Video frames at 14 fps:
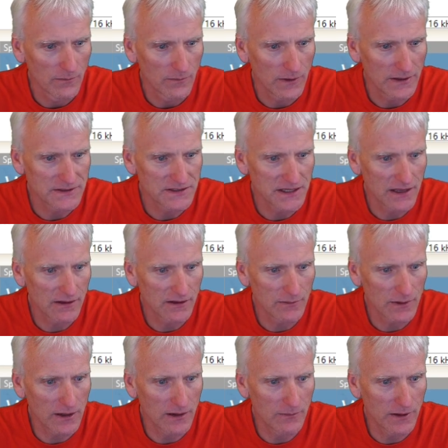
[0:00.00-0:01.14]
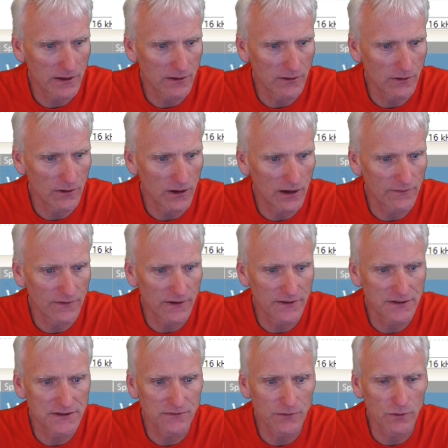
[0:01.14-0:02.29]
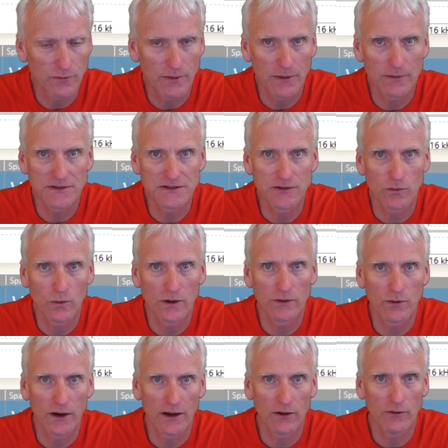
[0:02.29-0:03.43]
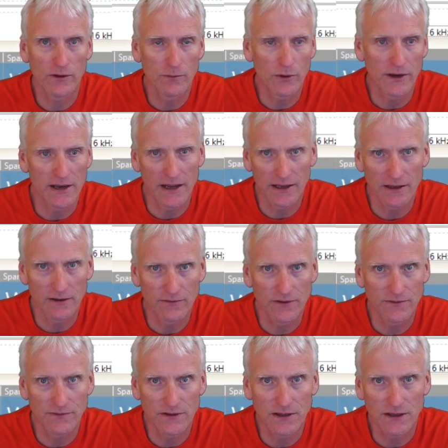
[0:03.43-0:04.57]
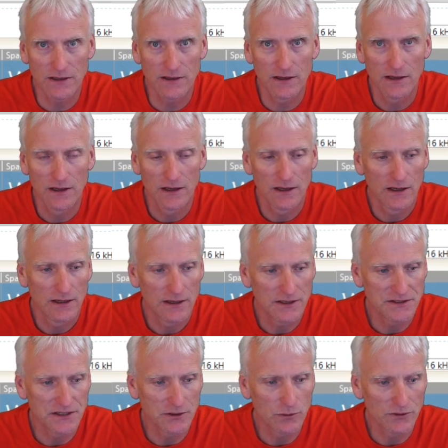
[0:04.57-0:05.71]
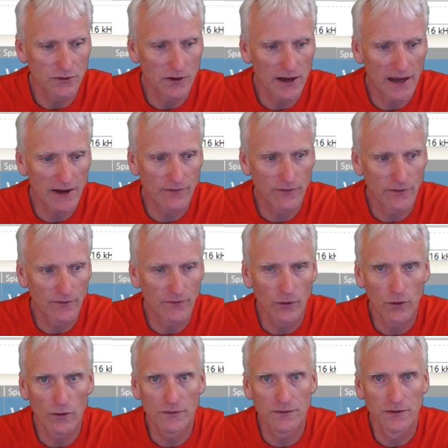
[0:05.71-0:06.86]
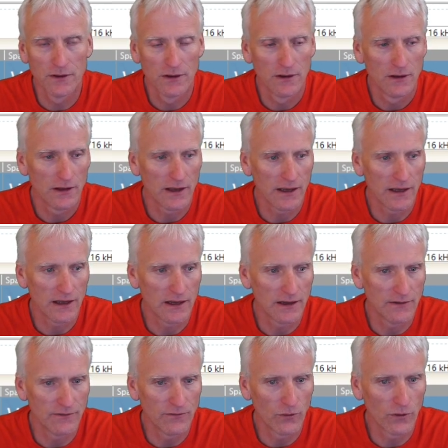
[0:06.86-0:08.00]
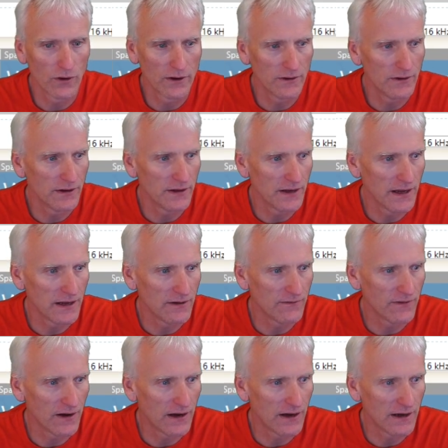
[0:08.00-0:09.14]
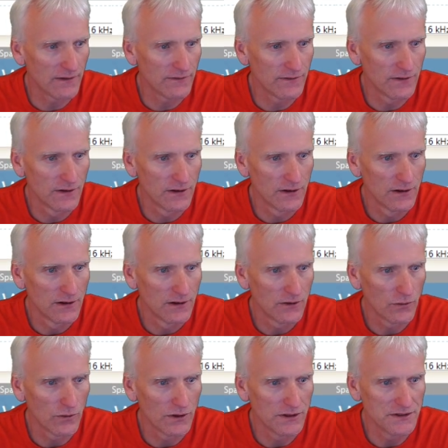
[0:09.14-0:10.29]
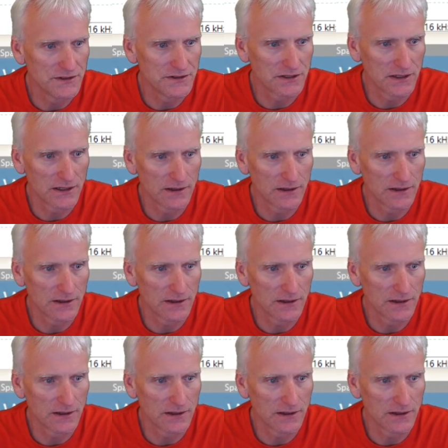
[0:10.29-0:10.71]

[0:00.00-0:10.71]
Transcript: My scaling might have been a little off on this. If you remember, this is the one where I only put negative 15 is equal to 1/2 of a volt, and 485 was